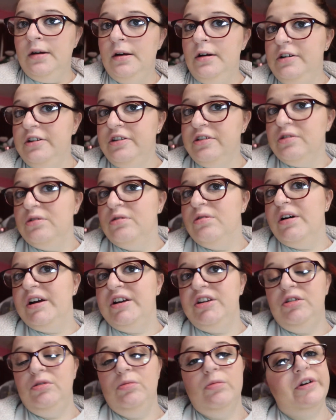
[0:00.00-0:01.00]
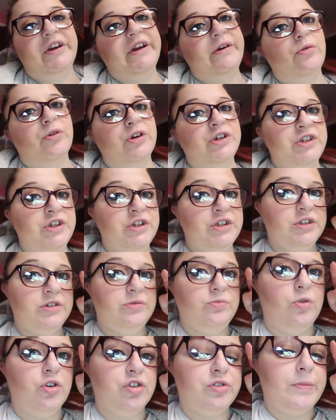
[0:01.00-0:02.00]
just thought I'd do my
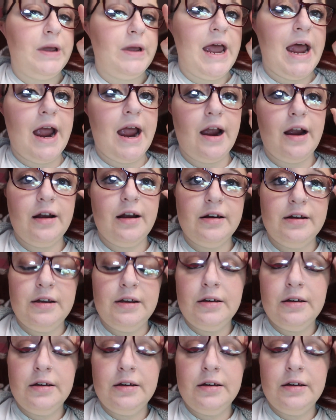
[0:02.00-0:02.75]
wash my hair.